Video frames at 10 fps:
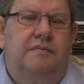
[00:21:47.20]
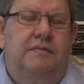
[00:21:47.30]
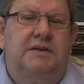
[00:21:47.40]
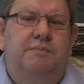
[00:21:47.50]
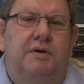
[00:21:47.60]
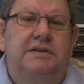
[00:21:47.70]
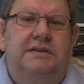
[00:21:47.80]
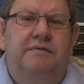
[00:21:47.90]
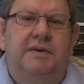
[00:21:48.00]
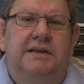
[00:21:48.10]
Does
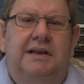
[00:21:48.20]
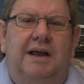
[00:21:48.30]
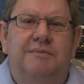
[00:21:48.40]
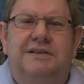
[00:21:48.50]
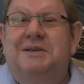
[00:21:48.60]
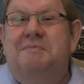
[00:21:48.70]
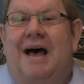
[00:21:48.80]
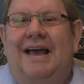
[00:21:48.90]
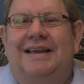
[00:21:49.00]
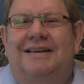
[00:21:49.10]
positive mean that I'm
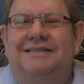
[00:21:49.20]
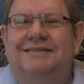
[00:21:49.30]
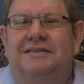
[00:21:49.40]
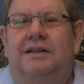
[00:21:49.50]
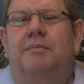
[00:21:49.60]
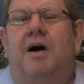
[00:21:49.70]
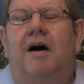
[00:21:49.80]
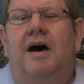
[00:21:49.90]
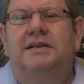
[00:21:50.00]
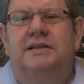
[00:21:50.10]
smiling, that my
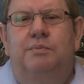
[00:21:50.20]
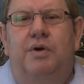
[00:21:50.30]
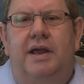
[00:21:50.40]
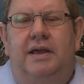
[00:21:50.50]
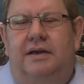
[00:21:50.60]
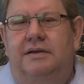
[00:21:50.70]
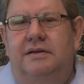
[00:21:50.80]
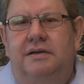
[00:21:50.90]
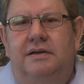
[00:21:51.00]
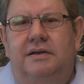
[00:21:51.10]
heart is breaking?
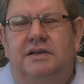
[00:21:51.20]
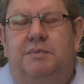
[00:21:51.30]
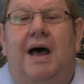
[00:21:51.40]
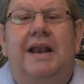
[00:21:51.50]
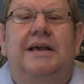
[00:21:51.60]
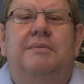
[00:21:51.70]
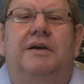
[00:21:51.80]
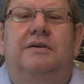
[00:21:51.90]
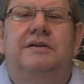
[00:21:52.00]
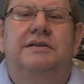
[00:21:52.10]
Smiling
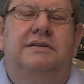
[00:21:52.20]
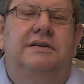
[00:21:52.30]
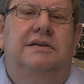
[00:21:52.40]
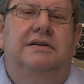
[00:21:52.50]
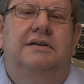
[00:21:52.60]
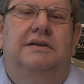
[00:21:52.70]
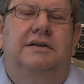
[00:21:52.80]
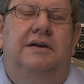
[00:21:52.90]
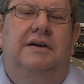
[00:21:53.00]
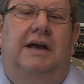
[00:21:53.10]
because, you
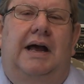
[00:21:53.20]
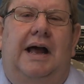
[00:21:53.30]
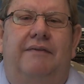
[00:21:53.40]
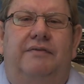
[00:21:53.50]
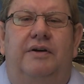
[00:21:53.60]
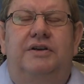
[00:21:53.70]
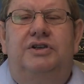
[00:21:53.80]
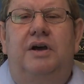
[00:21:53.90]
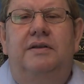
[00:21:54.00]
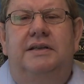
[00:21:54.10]
know, I've got to
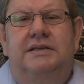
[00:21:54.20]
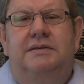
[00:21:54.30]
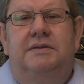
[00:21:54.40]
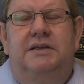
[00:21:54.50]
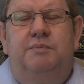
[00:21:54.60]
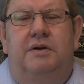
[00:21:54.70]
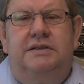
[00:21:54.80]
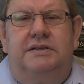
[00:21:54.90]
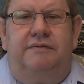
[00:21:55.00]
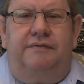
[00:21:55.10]
show this
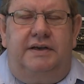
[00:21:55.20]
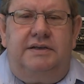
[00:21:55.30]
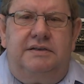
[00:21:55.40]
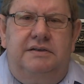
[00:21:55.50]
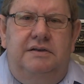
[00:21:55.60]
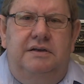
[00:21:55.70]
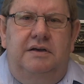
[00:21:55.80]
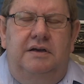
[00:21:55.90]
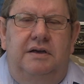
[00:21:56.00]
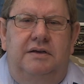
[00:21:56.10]
positive face?
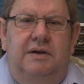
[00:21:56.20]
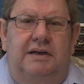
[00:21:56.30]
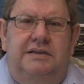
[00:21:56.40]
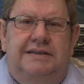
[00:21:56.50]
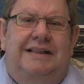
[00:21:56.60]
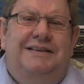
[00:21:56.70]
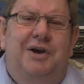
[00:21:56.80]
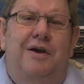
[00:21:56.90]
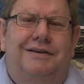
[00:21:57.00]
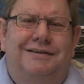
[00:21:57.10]
Do I tell
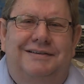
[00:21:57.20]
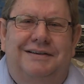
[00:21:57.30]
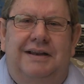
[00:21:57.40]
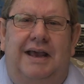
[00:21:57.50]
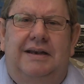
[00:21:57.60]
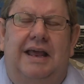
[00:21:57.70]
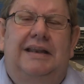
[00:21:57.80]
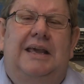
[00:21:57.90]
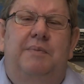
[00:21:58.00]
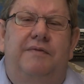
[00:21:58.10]
jokes
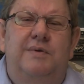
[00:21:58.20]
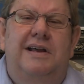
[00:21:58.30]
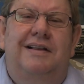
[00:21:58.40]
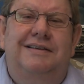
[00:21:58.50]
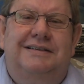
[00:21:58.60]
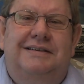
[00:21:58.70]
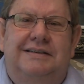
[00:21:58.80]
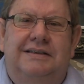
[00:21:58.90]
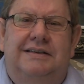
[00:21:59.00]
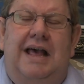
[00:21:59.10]
and keep everybody
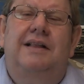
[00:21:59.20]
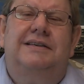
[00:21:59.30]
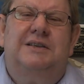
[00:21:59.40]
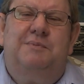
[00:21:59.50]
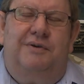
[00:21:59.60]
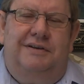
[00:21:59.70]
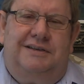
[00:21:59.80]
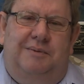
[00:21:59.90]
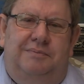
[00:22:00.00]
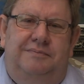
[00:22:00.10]
else's
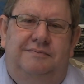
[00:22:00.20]
spirits up?